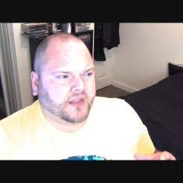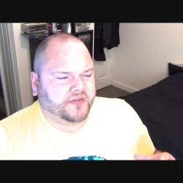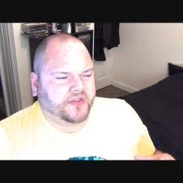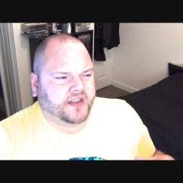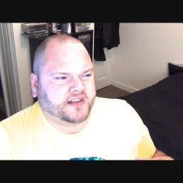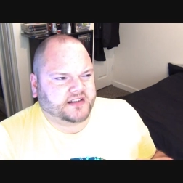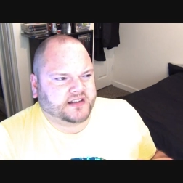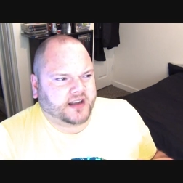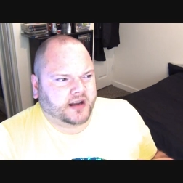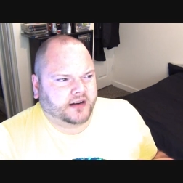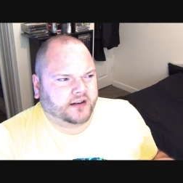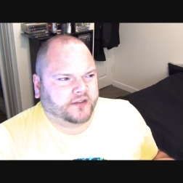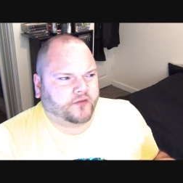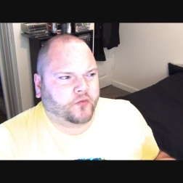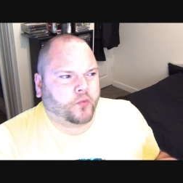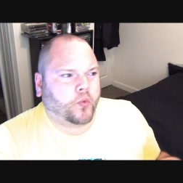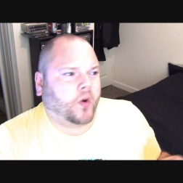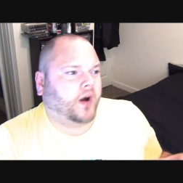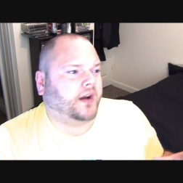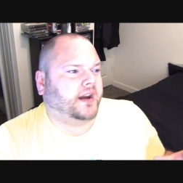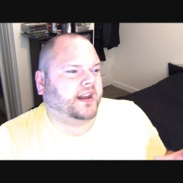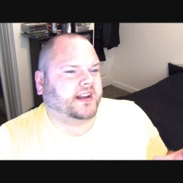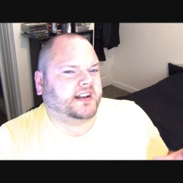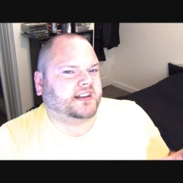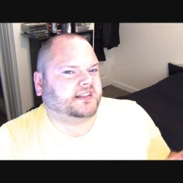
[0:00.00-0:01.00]
There's kind of
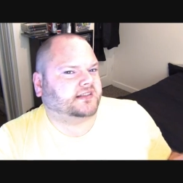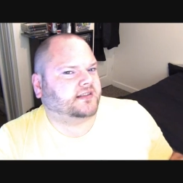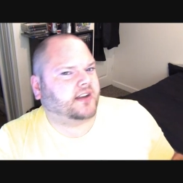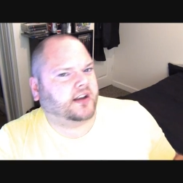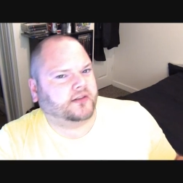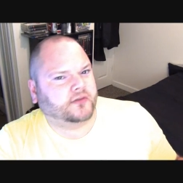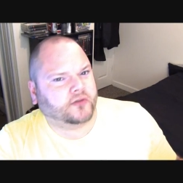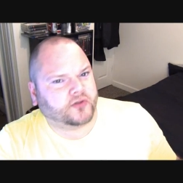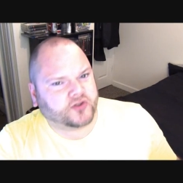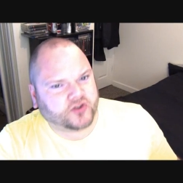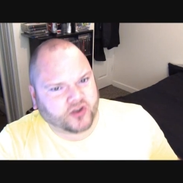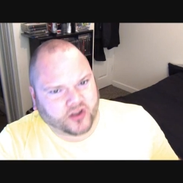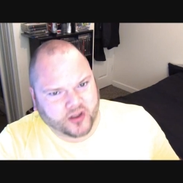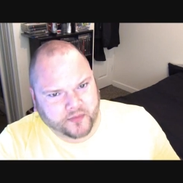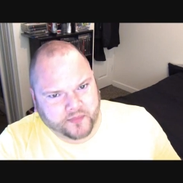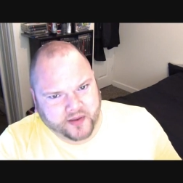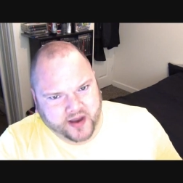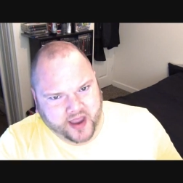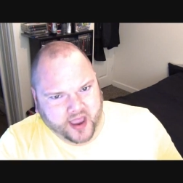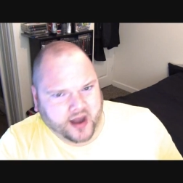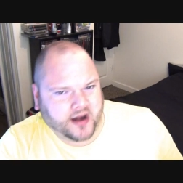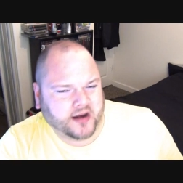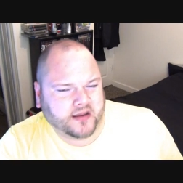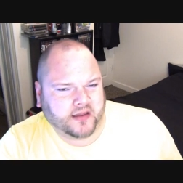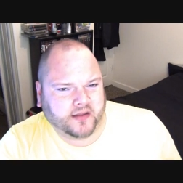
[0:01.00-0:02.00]
one external shot at the
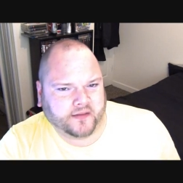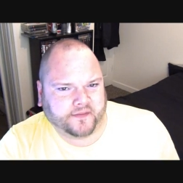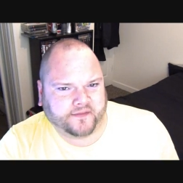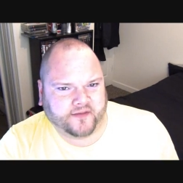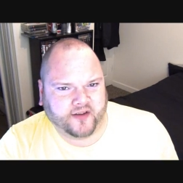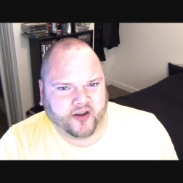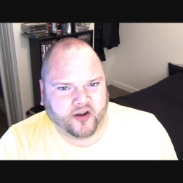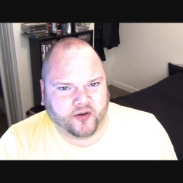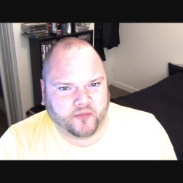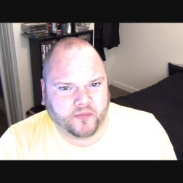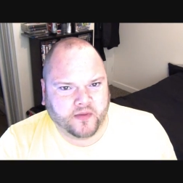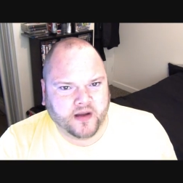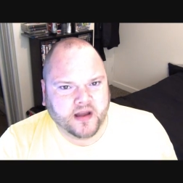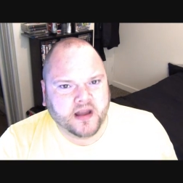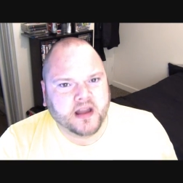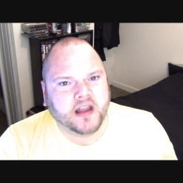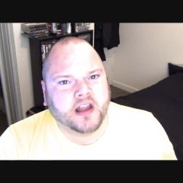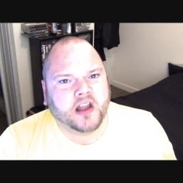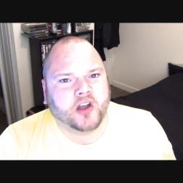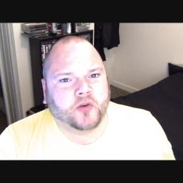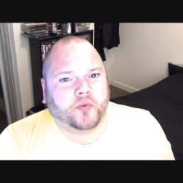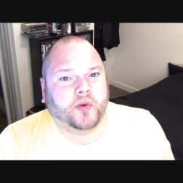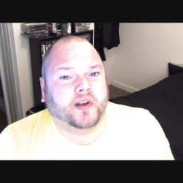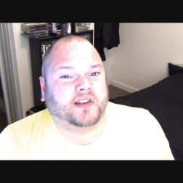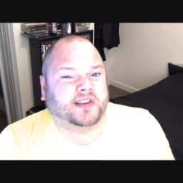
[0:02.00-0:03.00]
beginning of the film,
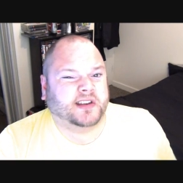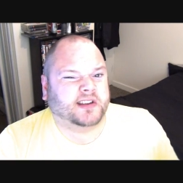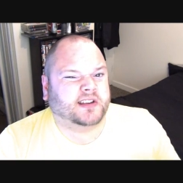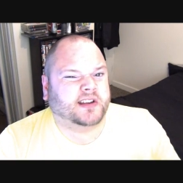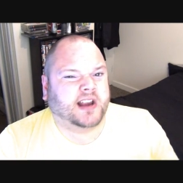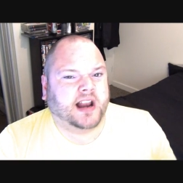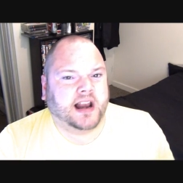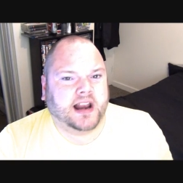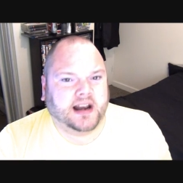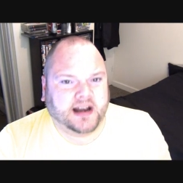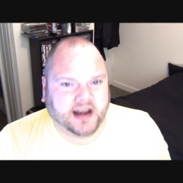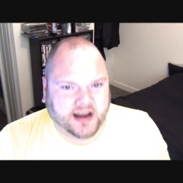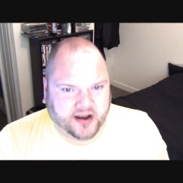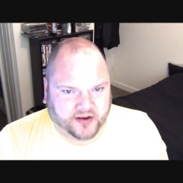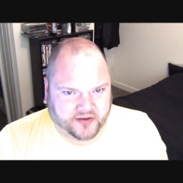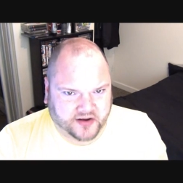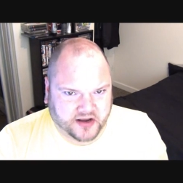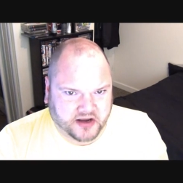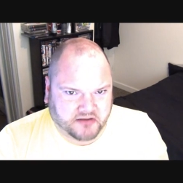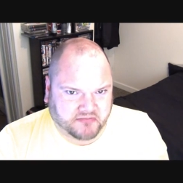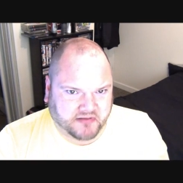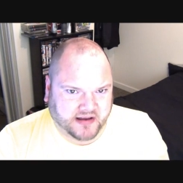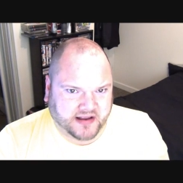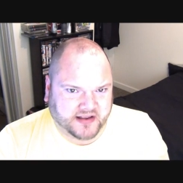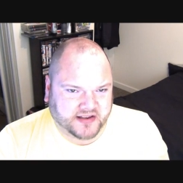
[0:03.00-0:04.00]
which is clearly on
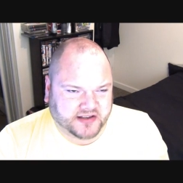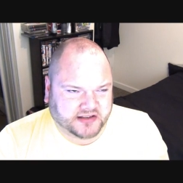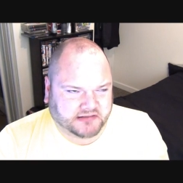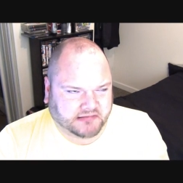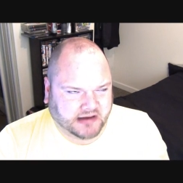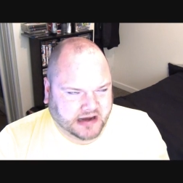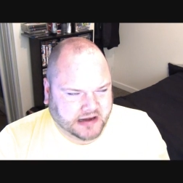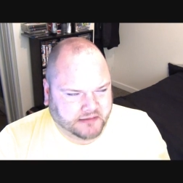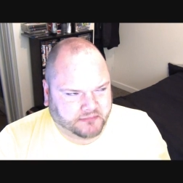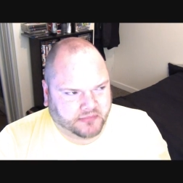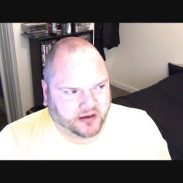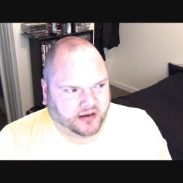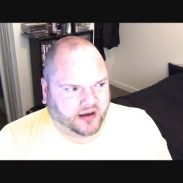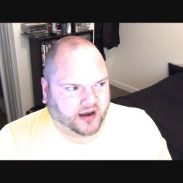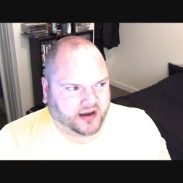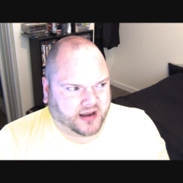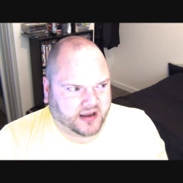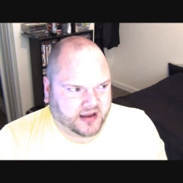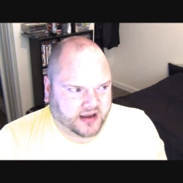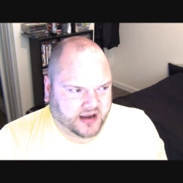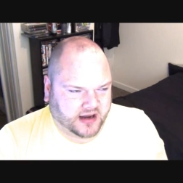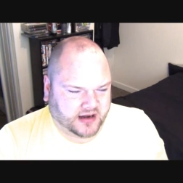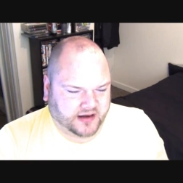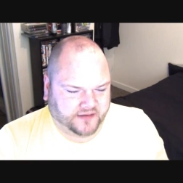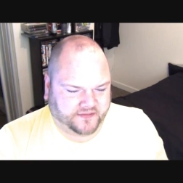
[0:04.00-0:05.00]
a green screen, but I
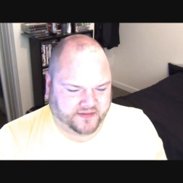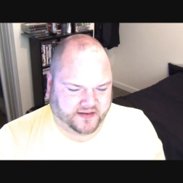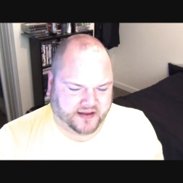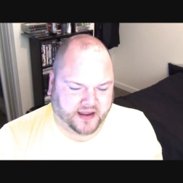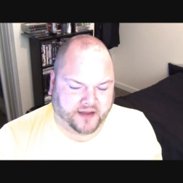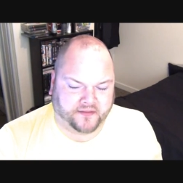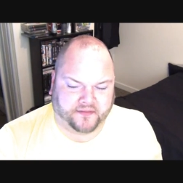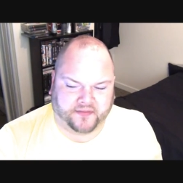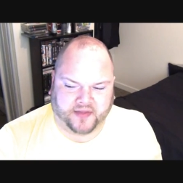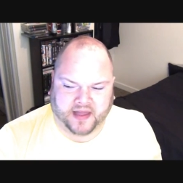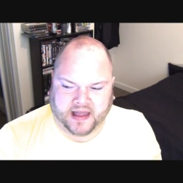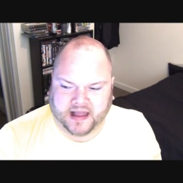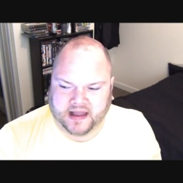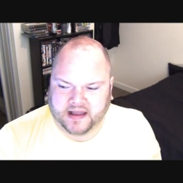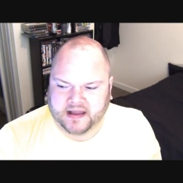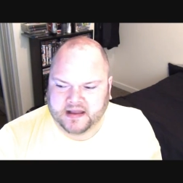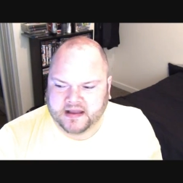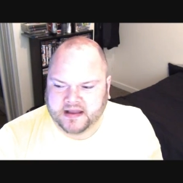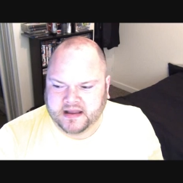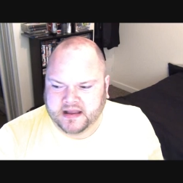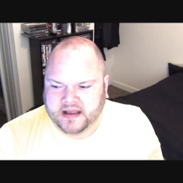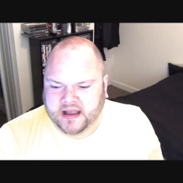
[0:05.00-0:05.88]
can kind of forgive that.